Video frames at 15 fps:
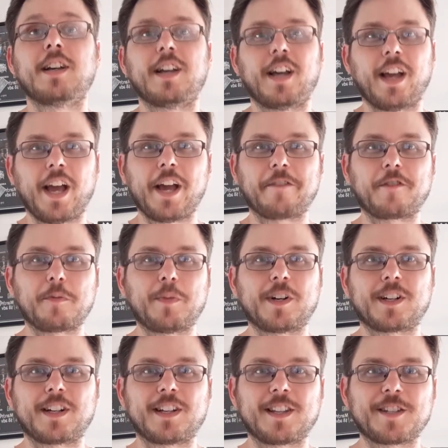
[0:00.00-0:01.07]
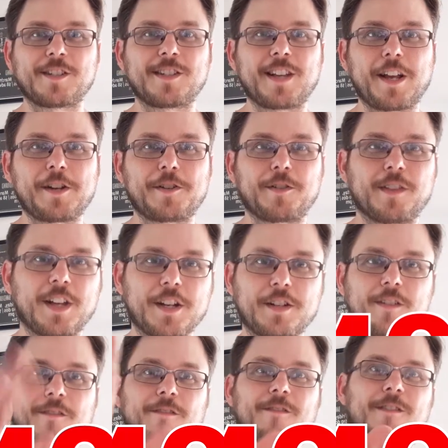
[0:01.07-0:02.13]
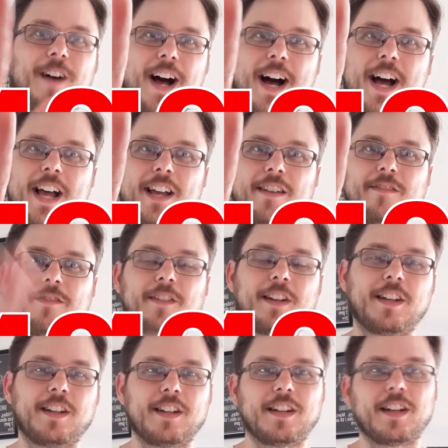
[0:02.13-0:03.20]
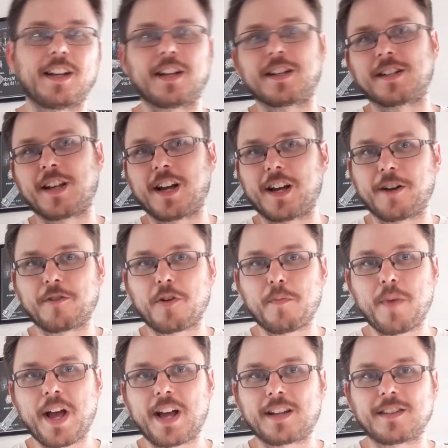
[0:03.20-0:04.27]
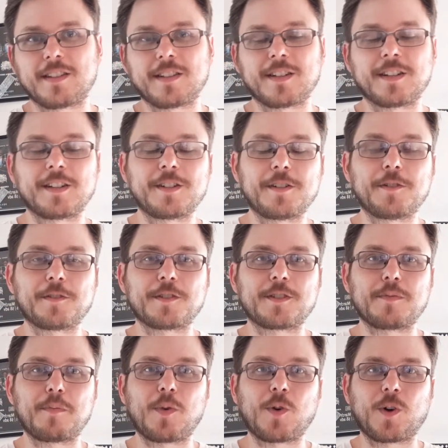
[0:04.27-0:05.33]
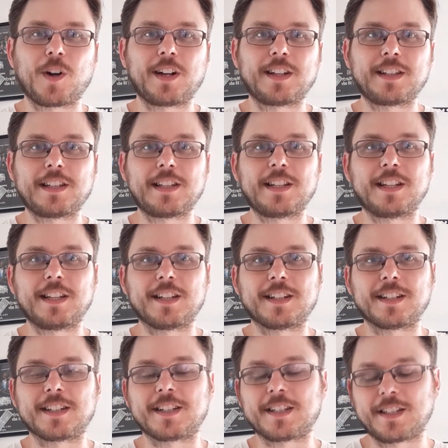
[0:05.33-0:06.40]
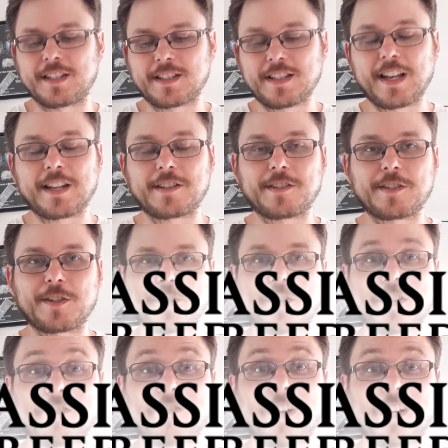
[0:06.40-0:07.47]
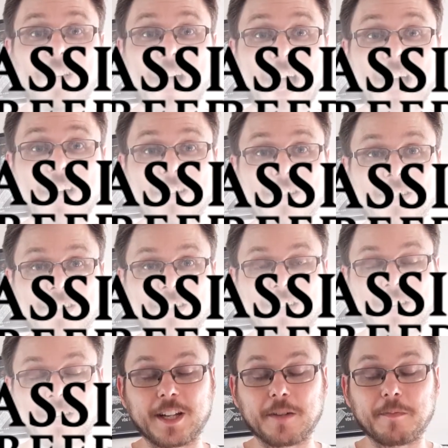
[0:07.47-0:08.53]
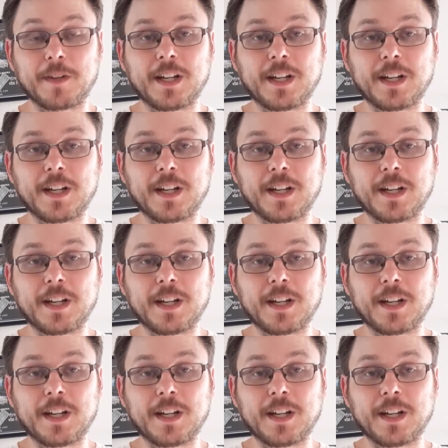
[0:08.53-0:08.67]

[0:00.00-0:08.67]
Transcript: Hey everybody, this is Andrew with HM5, and we're back to doing some more on the Assassin's Creed Valhalla game.